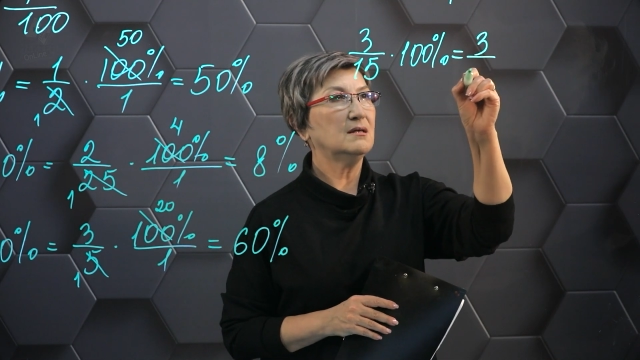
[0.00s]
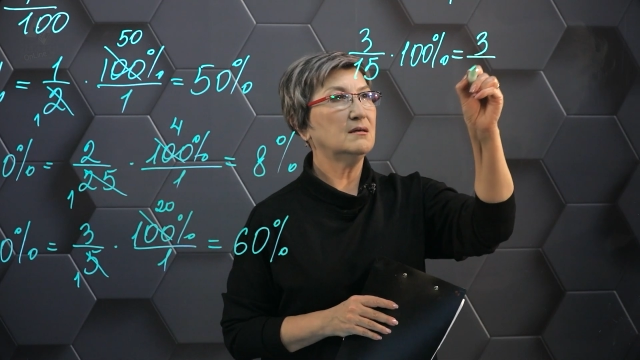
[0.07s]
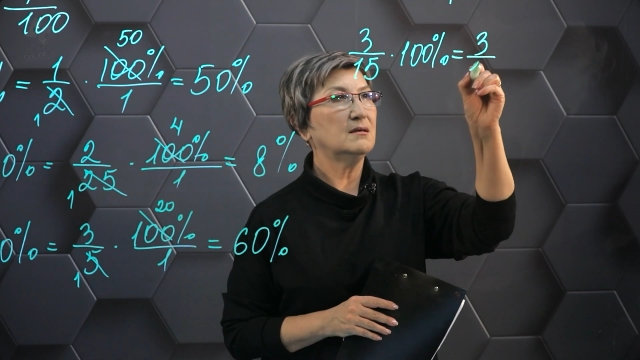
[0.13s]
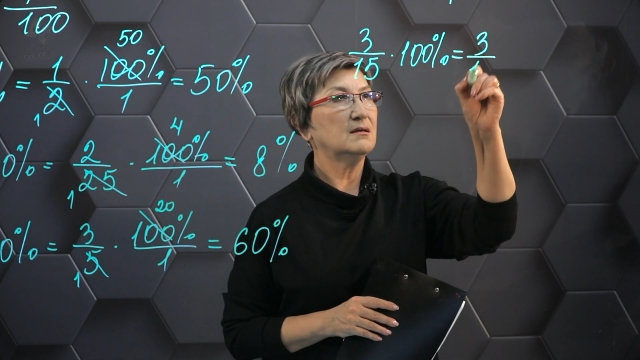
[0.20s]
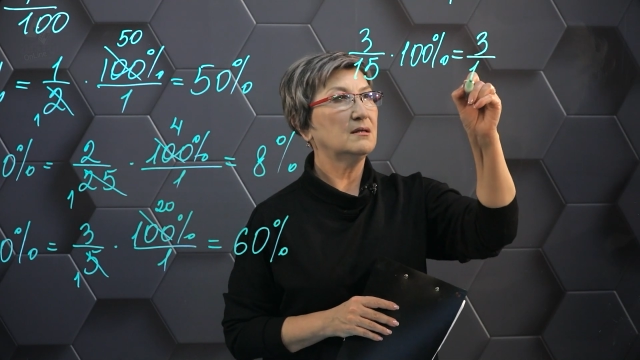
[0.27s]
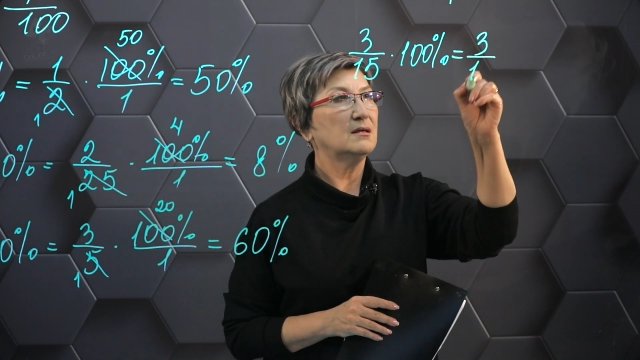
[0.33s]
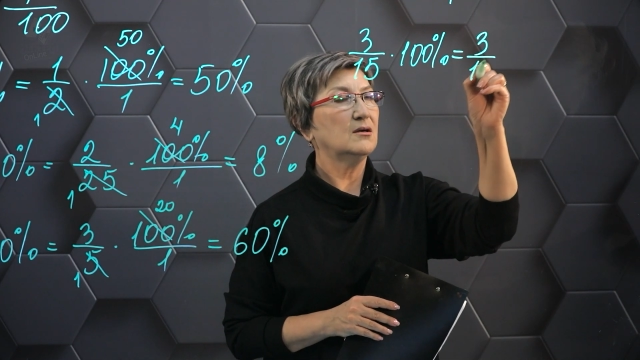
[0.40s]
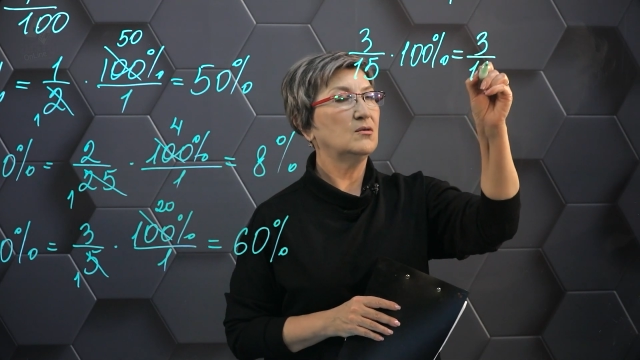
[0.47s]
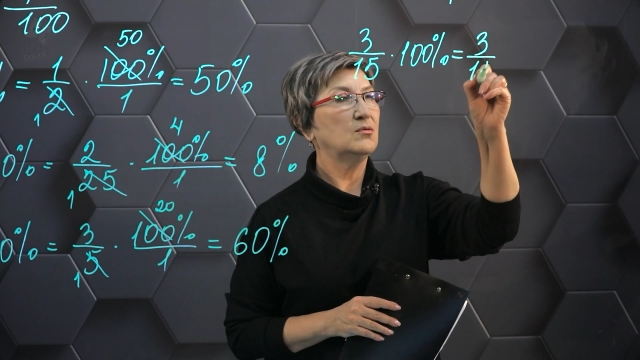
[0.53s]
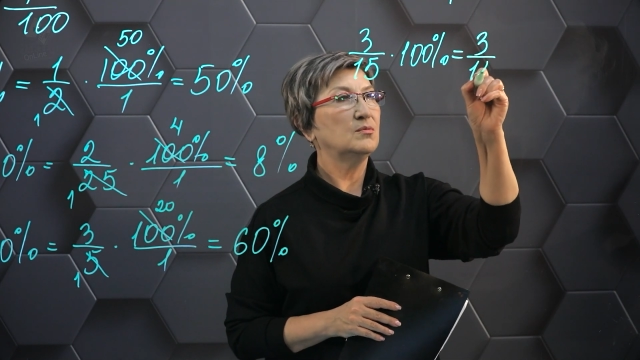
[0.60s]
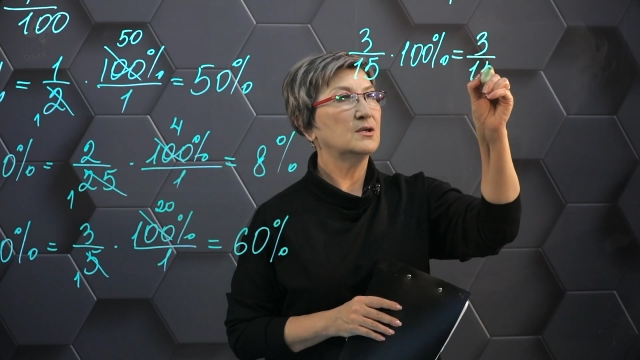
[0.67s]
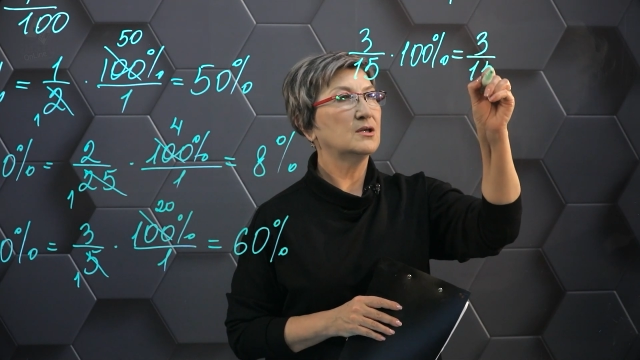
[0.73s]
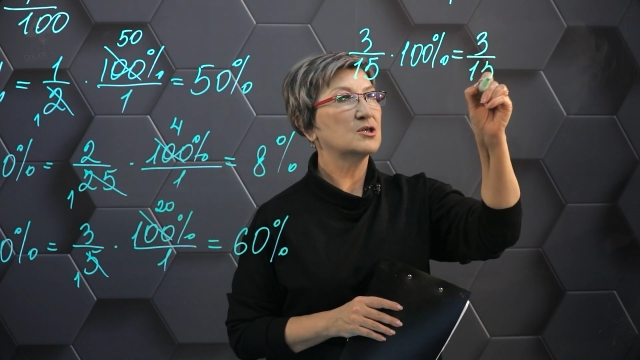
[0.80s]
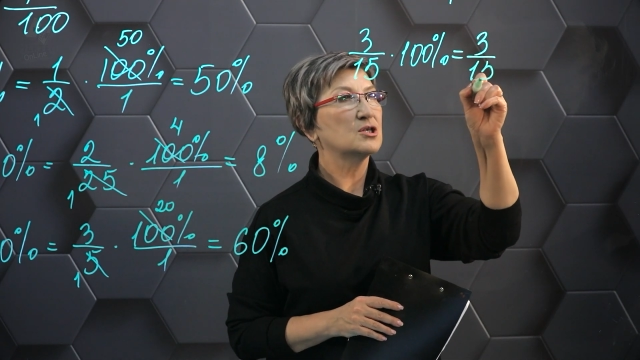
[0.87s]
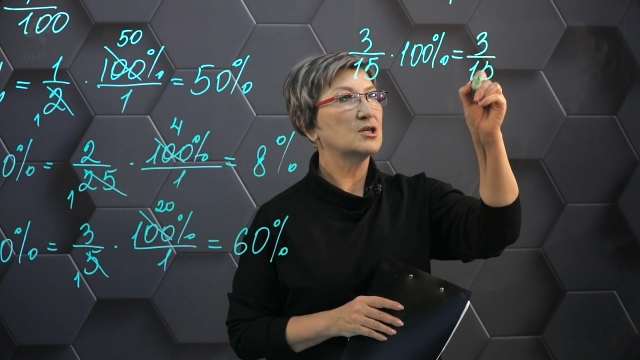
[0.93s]
I multiply
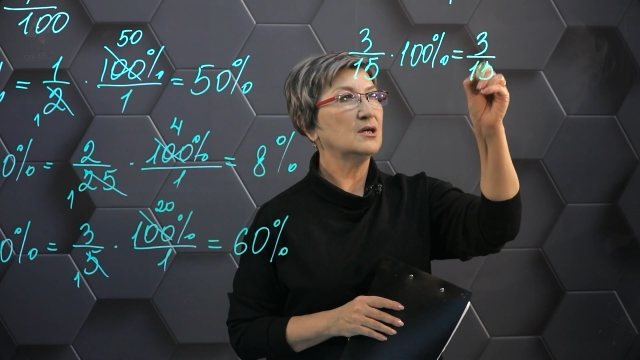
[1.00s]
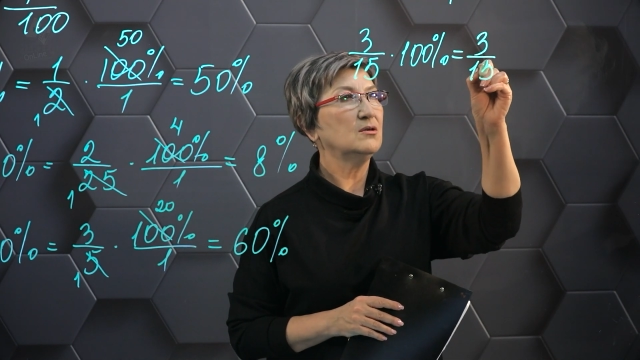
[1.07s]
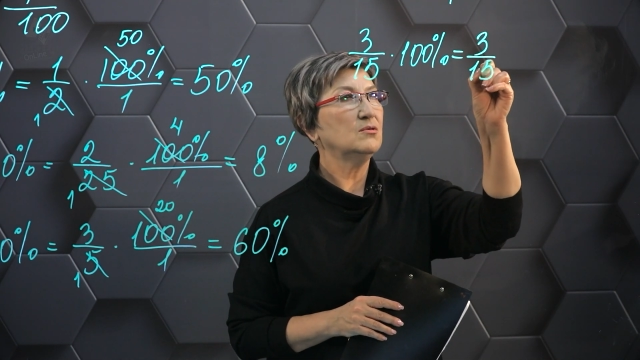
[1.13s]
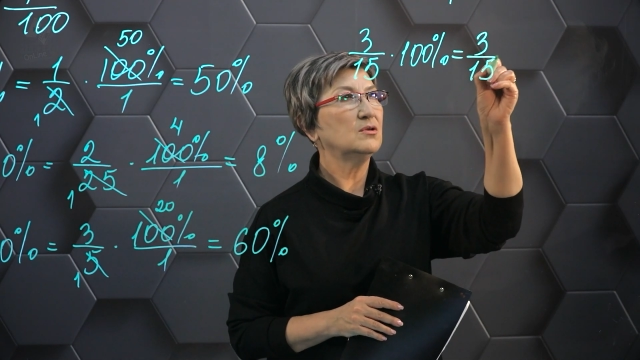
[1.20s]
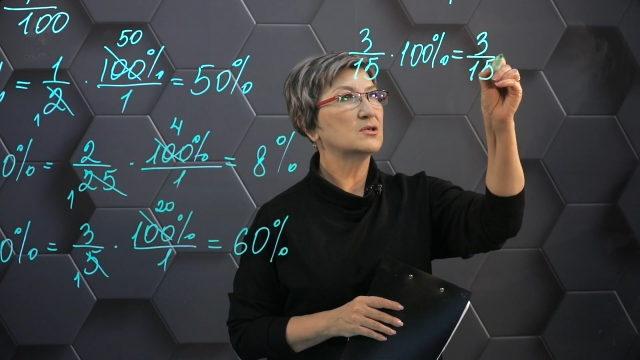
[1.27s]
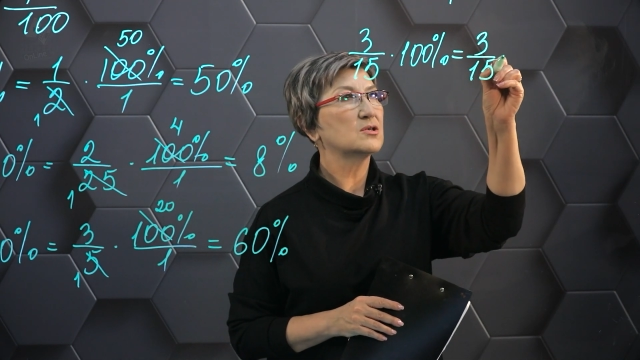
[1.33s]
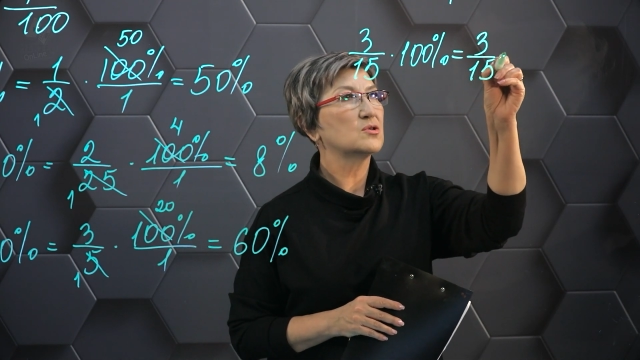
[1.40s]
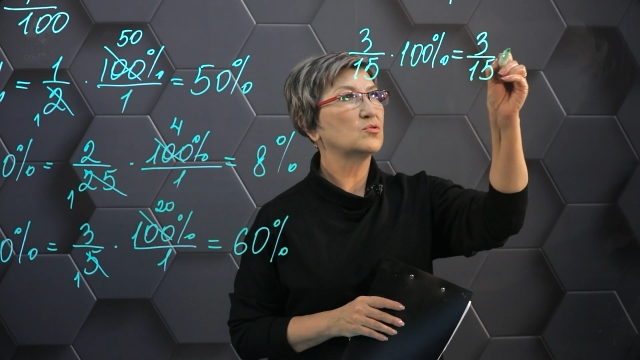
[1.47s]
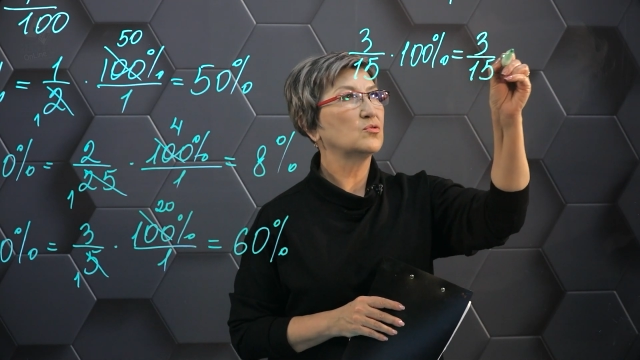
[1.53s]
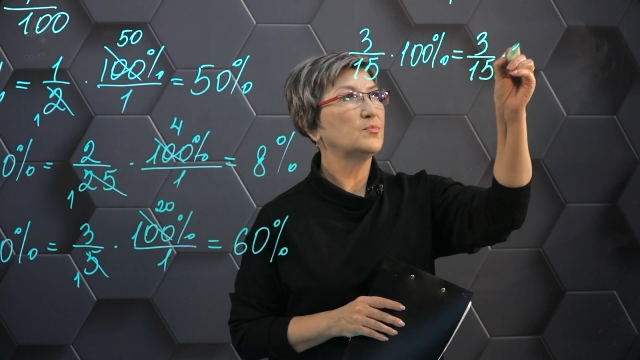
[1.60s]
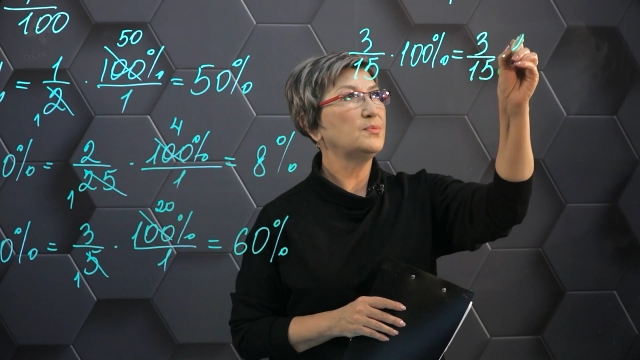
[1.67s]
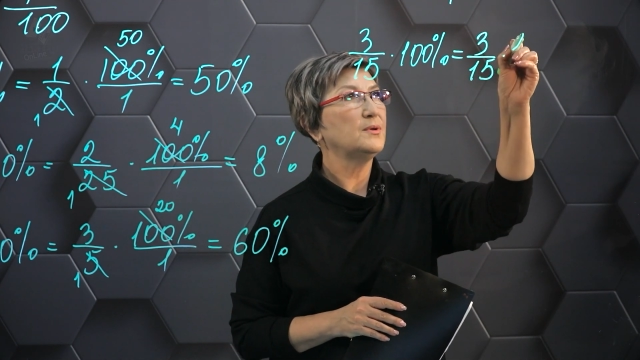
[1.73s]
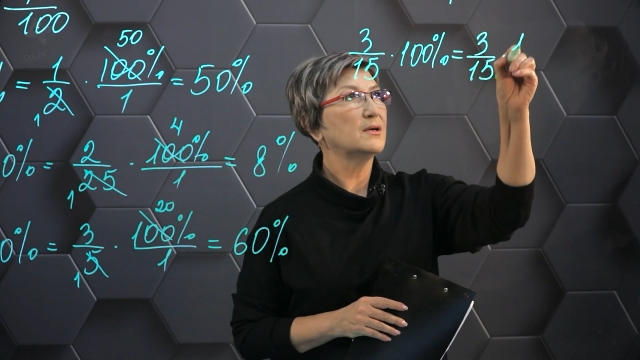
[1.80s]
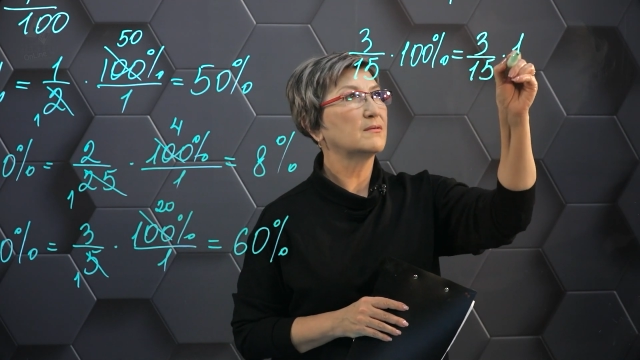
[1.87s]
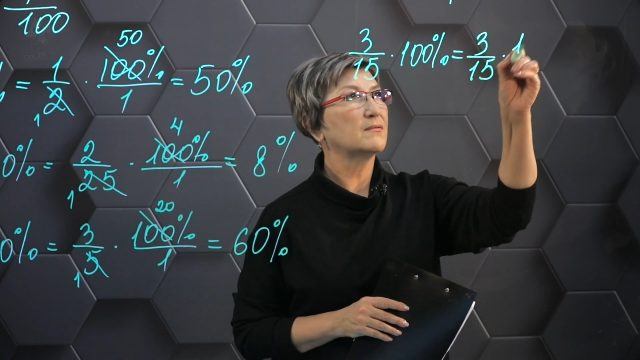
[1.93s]
by 100
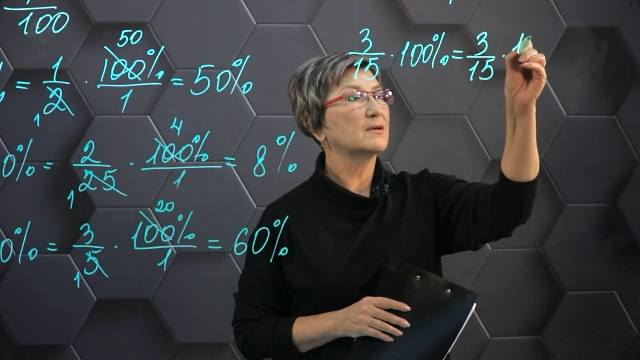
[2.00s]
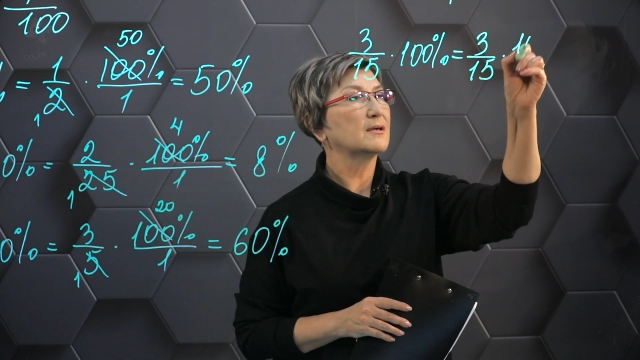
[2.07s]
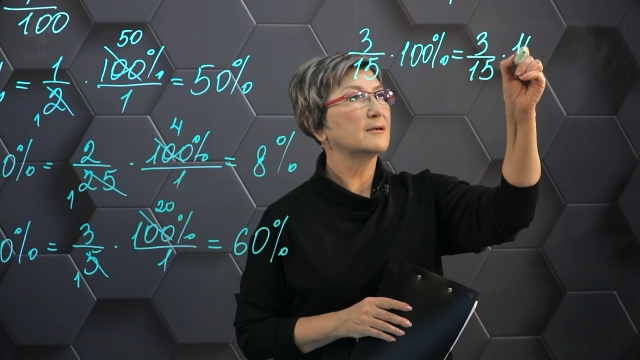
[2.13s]
first.